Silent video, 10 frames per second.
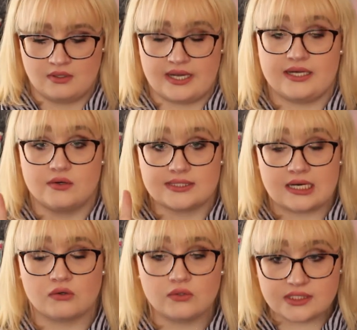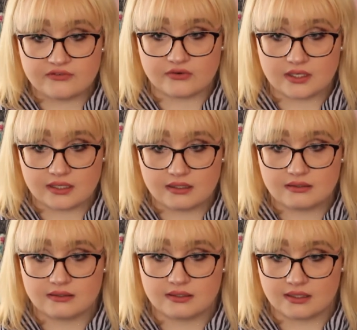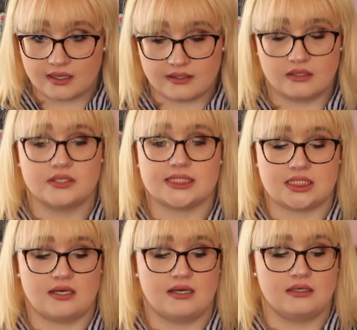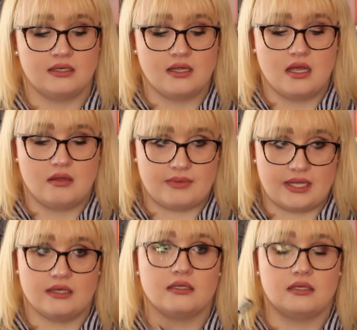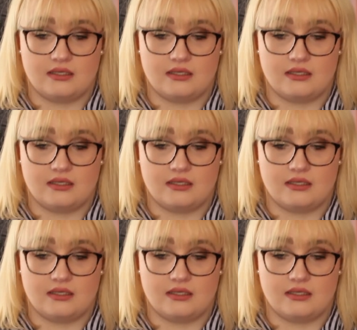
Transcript: I know it's not cruelty free. I know it's not. But